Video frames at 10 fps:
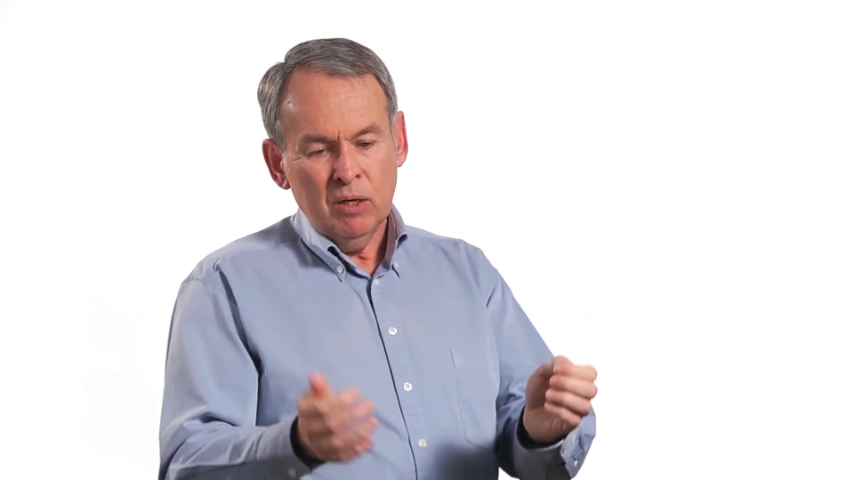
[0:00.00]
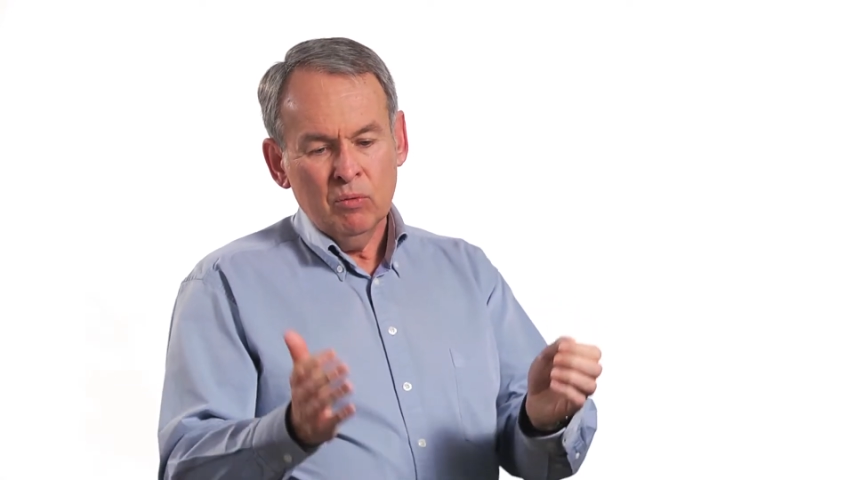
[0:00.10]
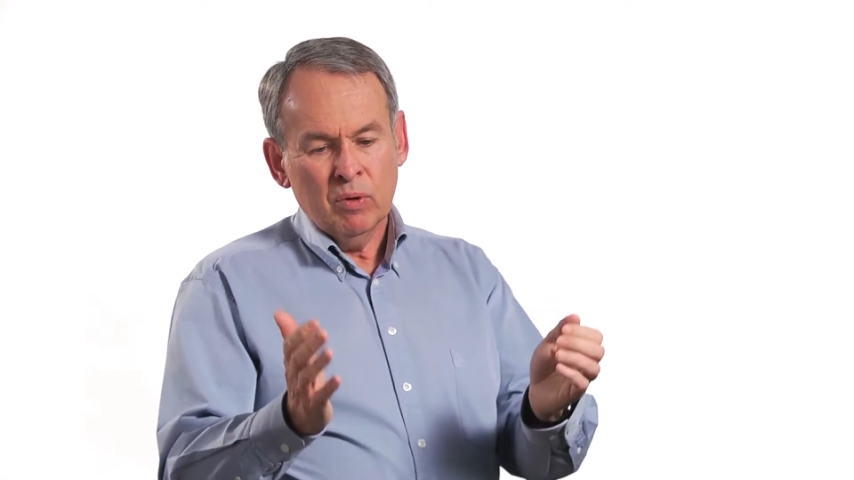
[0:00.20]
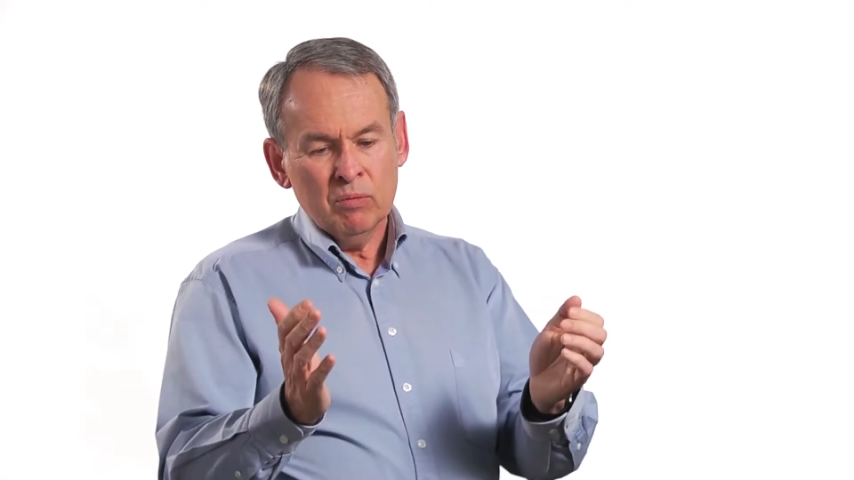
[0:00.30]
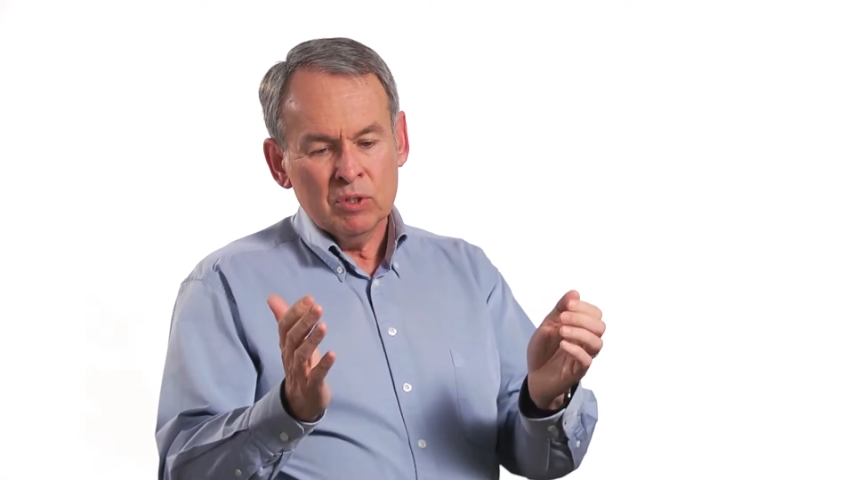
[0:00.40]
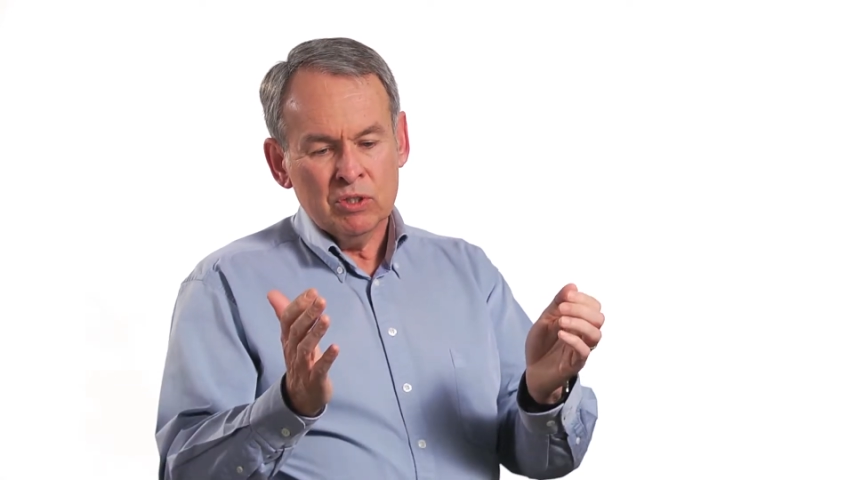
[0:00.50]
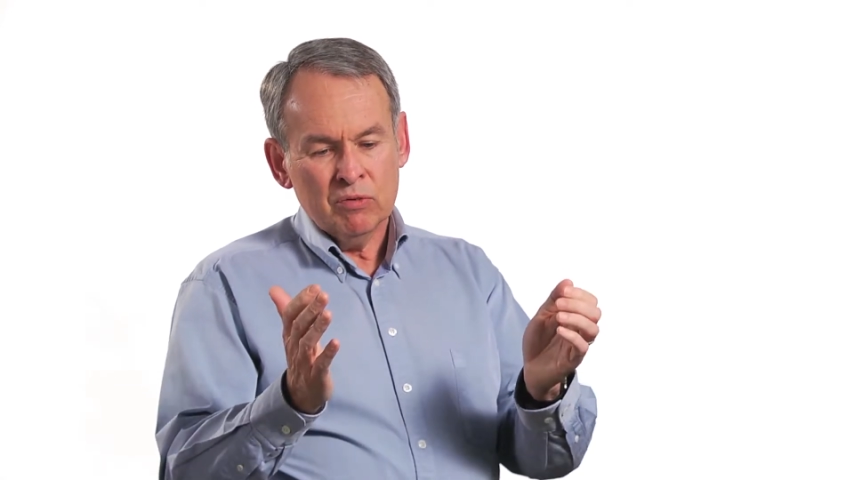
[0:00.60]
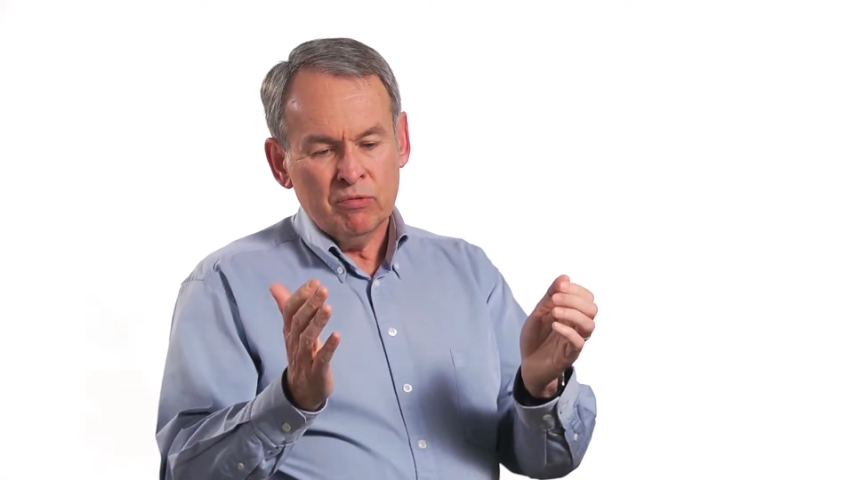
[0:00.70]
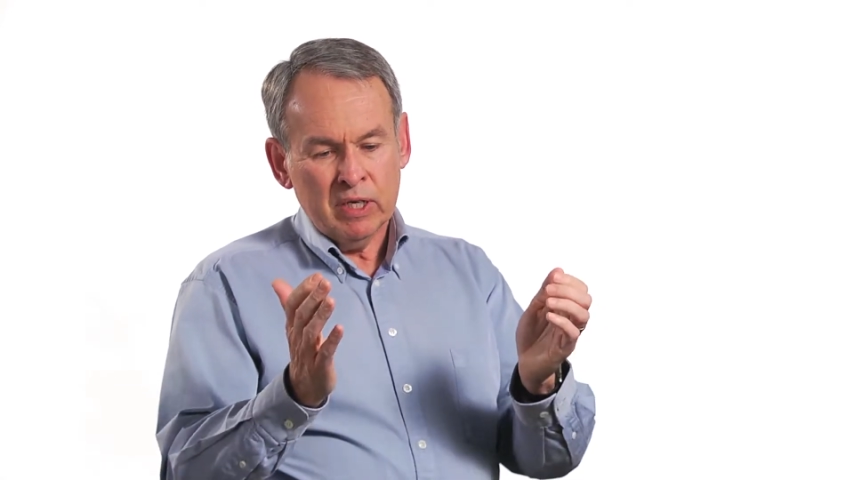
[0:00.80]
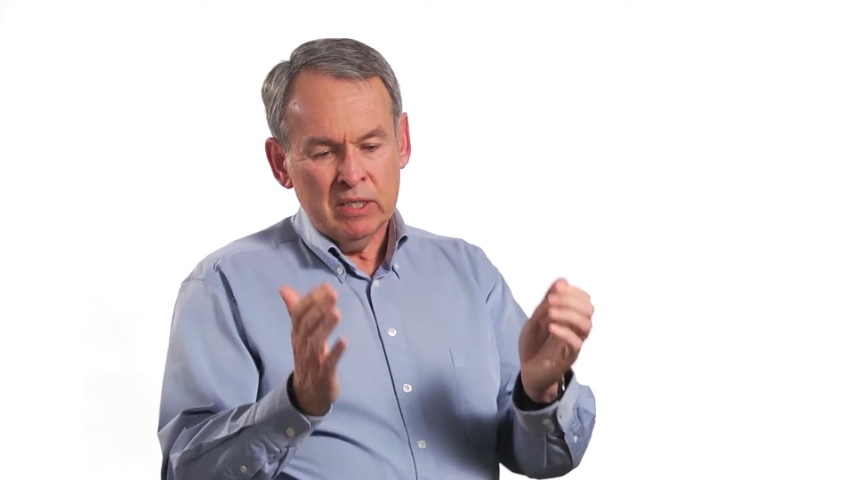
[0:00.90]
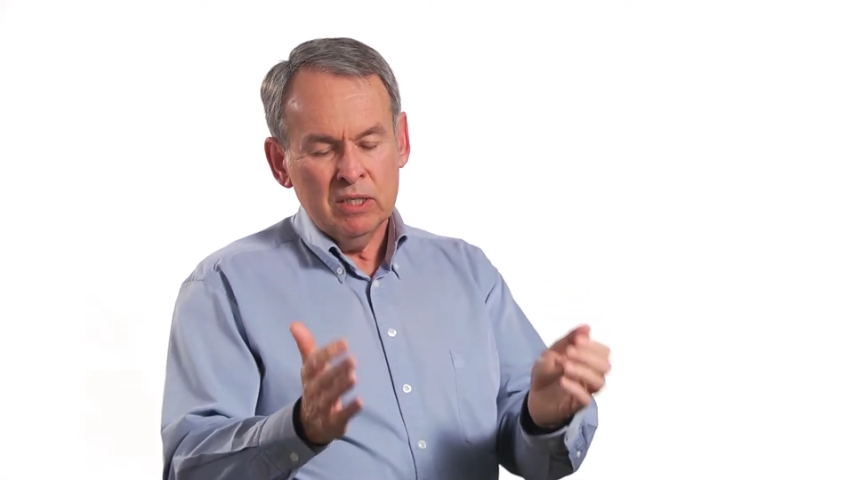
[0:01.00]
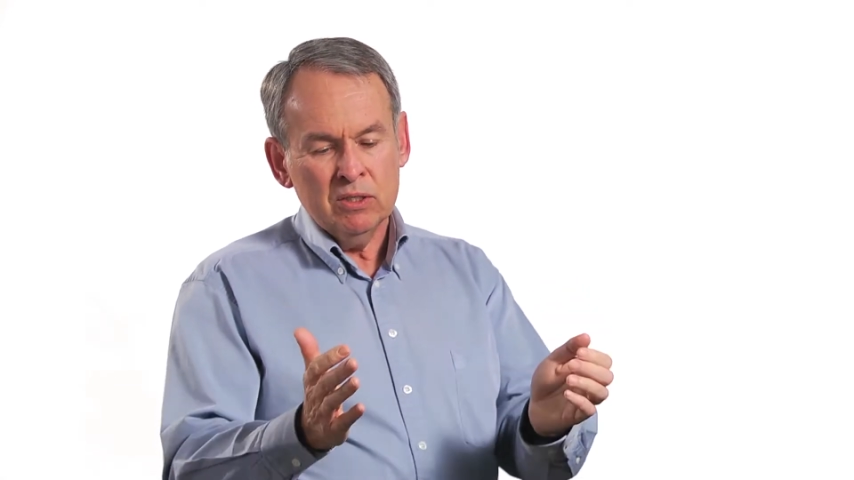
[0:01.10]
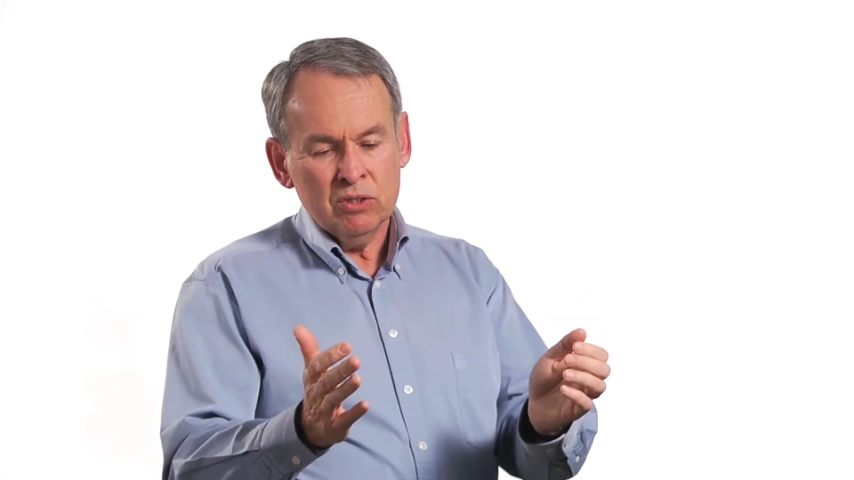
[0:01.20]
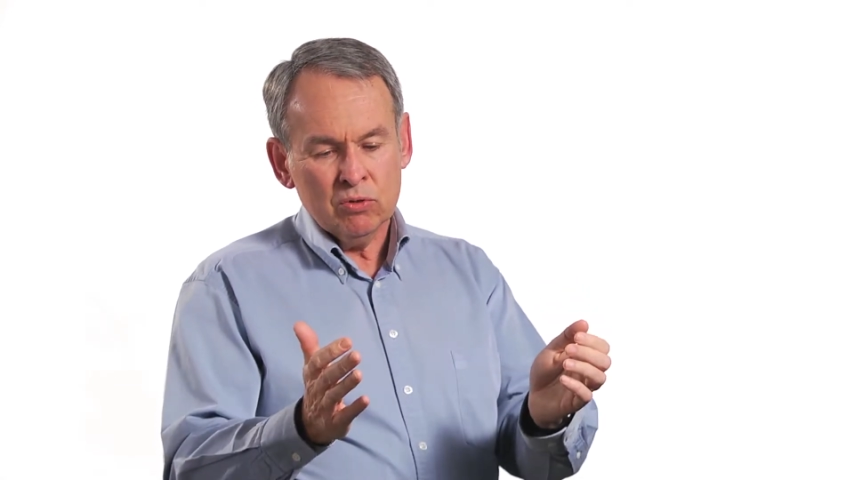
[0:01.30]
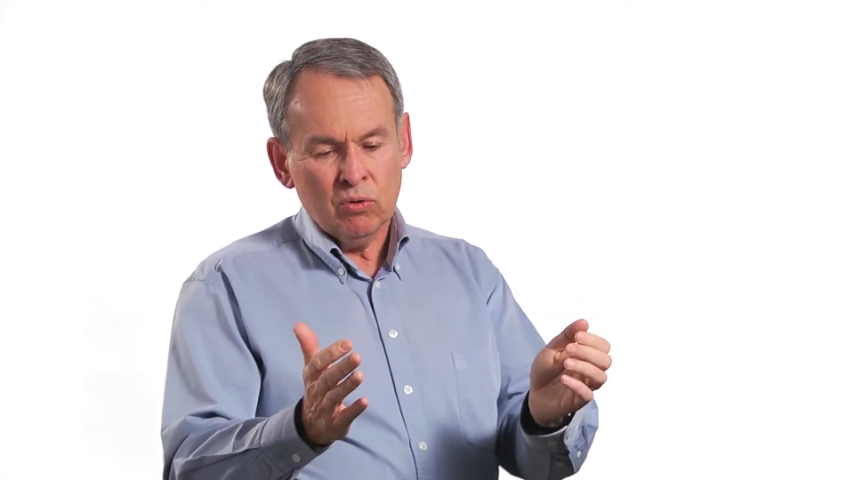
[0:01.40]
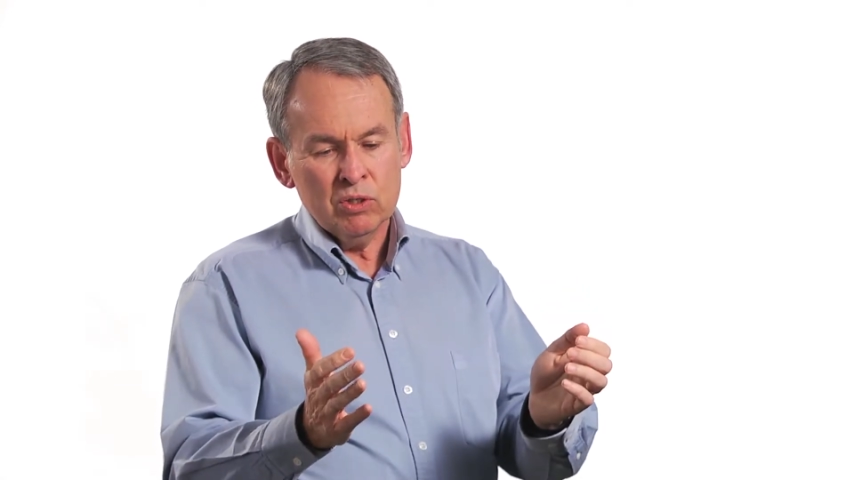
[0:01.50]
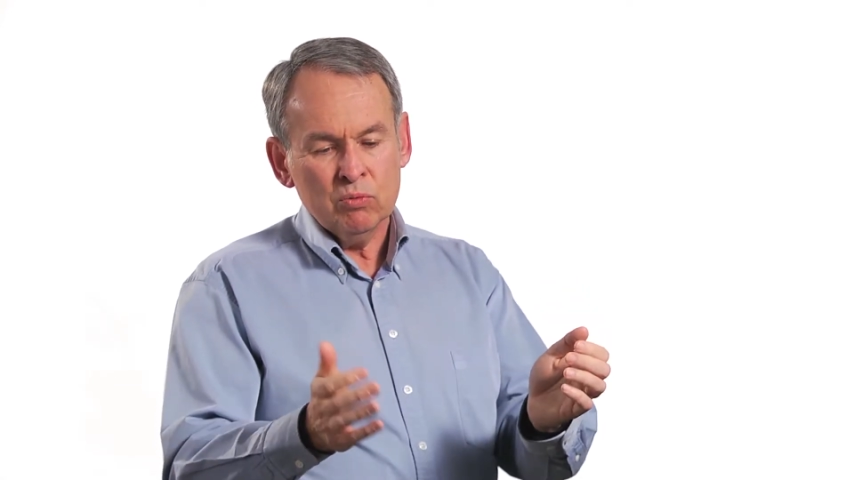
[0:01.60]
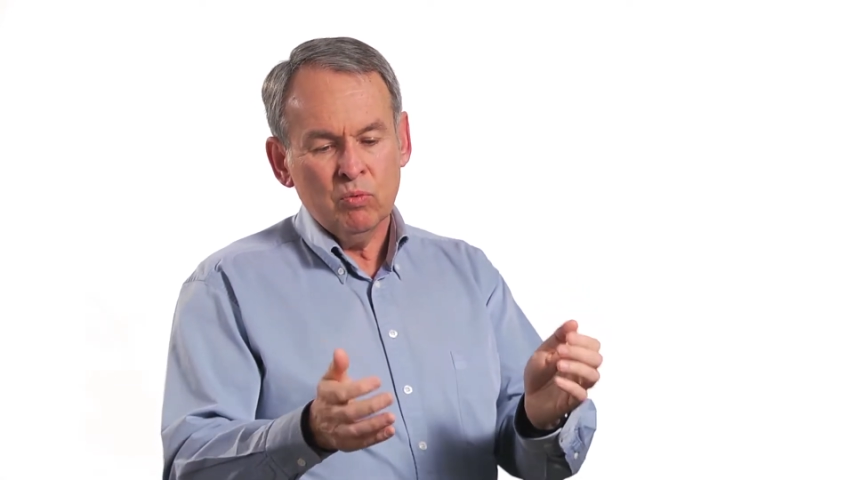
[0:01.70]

what was the funding source,